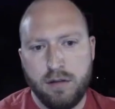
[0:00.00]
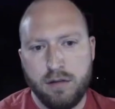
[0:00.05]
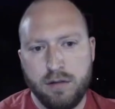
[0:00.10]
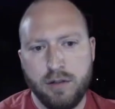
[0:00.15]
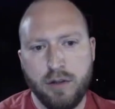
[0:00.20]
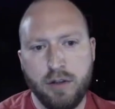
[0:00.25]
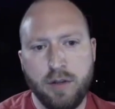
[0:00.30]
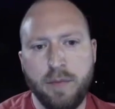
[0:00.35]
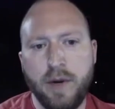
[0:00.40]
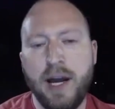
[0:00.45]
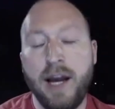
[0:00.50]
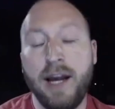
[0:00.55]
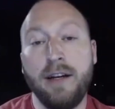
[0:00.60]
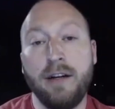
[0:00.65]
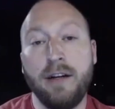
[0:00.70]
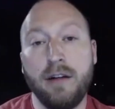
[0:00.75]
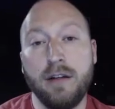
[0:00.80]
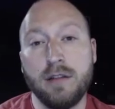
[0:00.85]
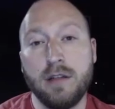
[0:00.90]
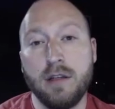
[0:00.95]
So the
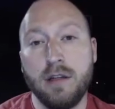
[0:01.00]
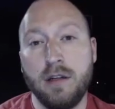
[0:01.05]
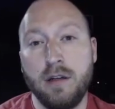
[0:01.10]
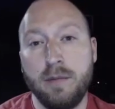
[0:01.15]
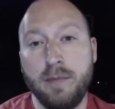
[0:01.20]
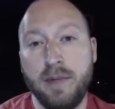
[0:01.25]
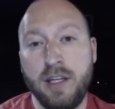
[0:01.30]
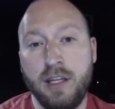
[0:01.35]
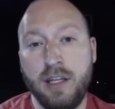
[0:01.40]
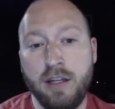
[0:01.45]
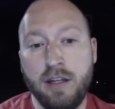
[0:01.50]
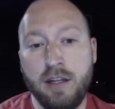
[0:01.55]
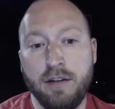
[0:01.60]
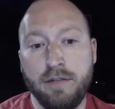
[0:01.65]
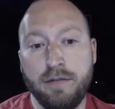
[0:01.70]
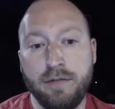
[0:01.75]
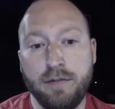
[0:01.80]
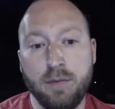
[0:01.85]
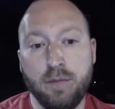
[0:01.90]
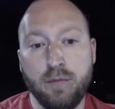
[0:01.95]
binder is going to
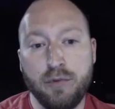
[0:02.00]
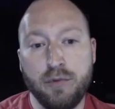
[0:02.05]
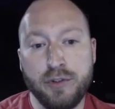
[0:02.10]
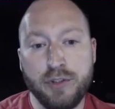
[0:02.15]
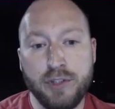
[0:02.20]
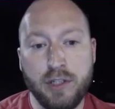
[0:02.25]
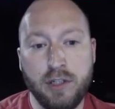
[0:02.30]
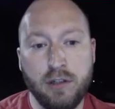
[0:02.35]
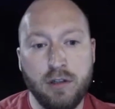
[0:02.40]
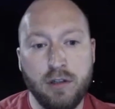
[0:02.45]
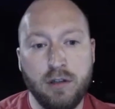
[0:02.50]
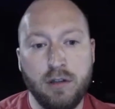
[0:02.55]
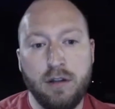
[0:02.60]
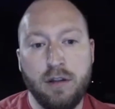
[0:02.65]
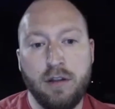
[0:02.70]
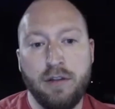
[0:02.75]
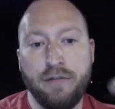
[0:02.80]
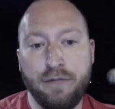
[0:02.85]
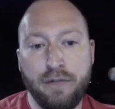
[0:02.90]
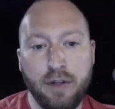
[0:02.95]
be from Brazil.
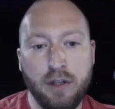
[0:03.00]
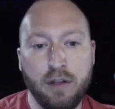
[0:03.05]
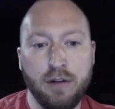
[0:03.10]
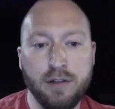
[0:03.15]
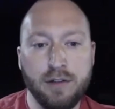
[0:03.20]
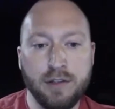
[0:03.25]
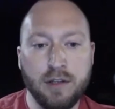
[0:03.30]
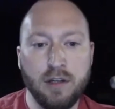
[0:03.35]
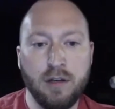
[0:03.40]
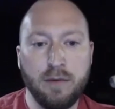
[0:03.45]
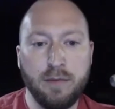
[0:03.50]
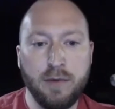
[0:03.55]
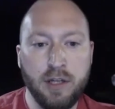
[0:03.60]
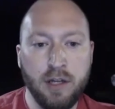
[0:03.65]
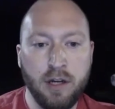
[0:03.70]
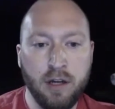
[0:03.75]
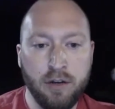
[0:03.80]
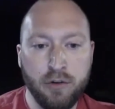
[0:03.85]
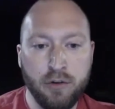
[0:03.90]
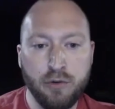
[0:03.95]
The filler is going to be
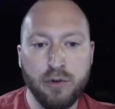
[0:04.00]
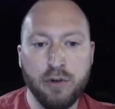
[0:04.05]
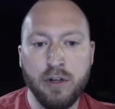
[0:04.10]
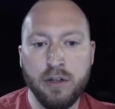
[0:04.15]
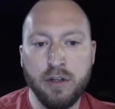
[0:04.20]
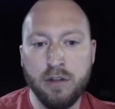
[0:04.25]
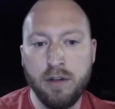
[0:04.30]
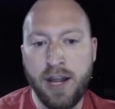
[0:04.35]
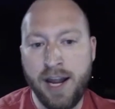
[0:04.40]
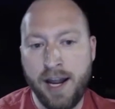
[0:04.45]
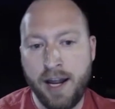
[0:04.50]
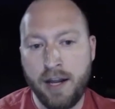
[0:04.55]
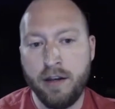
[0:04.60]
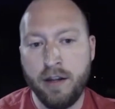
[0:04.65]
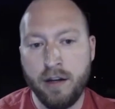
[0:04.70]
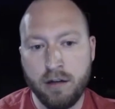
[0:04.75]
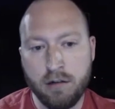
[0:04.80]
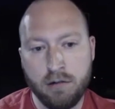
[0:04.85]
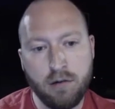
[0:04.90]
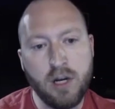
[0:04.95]
Honduran and
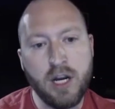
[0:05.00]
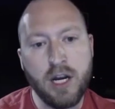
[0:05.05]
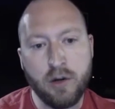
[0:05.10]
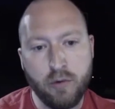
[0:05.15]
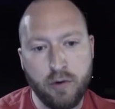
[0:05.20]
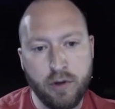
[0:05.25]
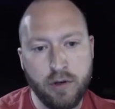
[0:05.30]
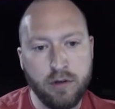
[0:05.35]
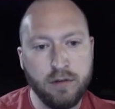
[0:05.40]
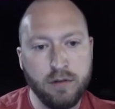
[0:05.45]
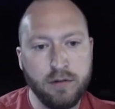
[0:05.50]
Nicaraguan.